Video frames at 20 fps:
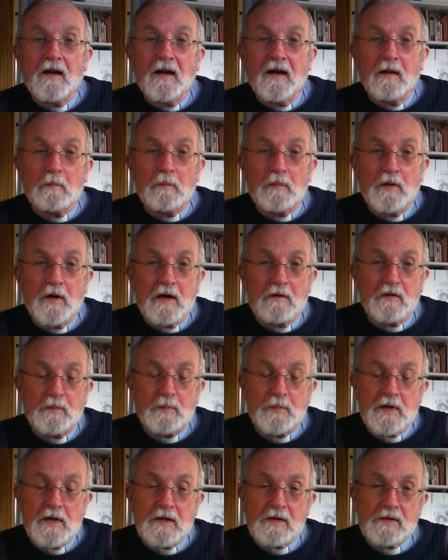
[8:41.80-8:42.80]
And pray for
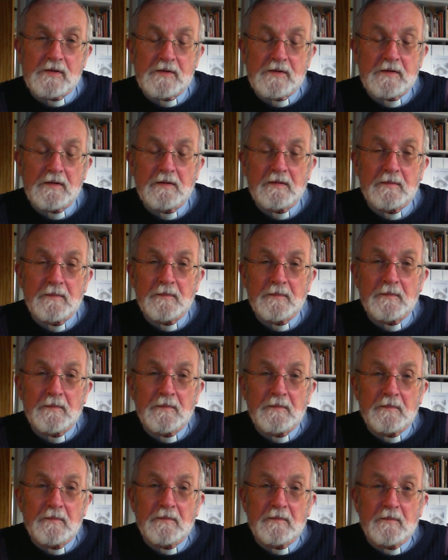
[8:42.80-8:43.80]
peace.
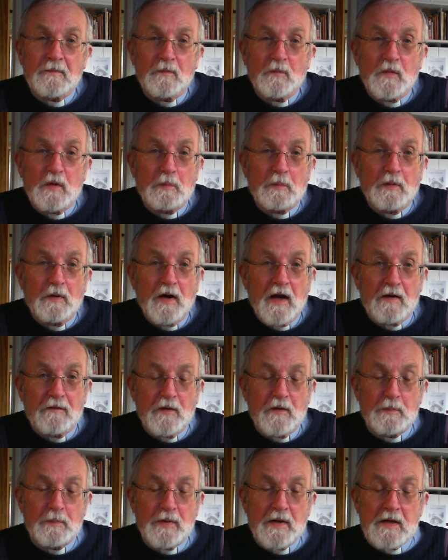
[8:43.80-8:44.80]
We pray
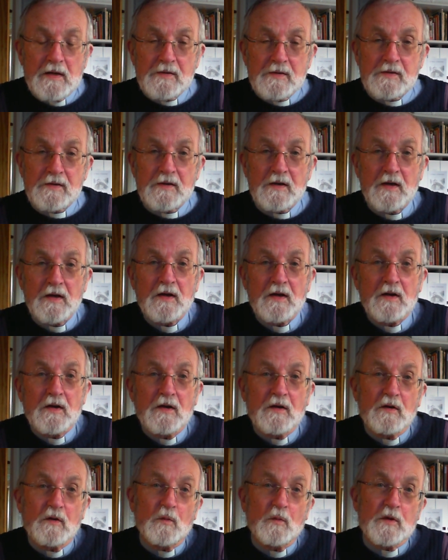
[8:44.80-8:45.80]
for peace,
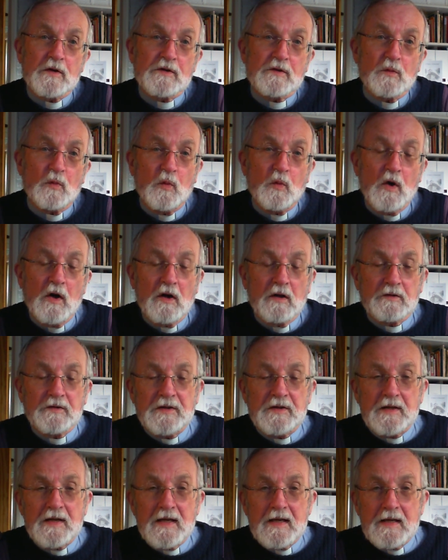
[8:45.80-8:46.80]
which the world
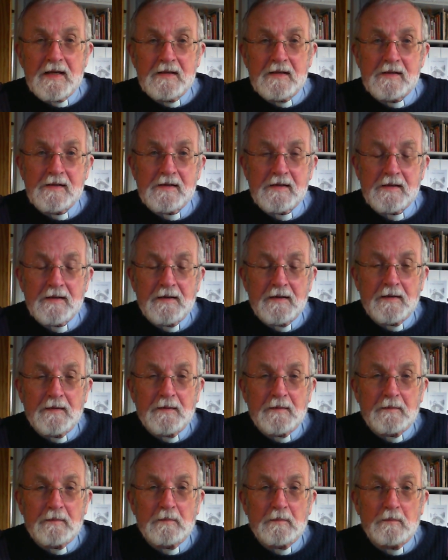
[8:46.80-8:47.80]
needs,
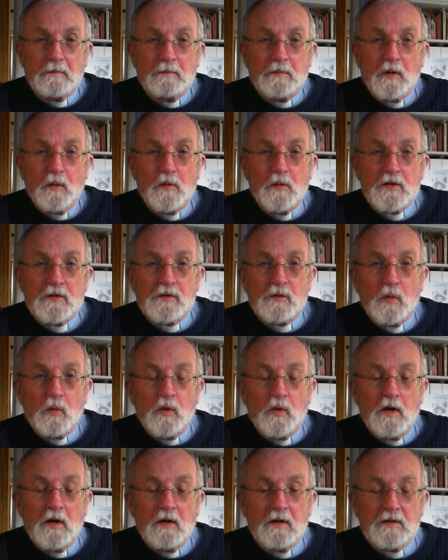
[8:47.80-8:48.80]
but which the
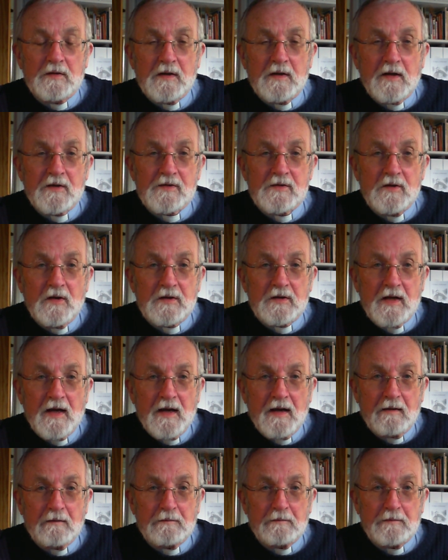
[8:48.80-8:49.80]
world does not
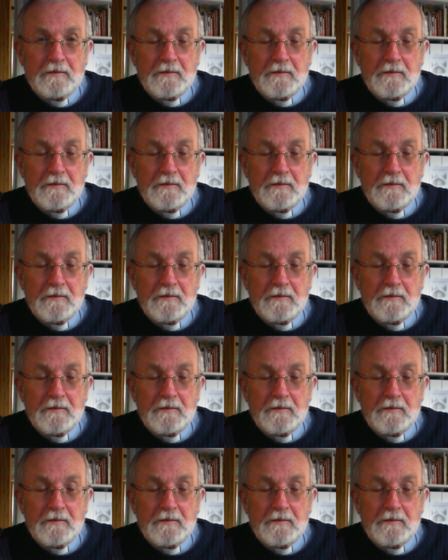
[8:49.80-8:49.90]
have.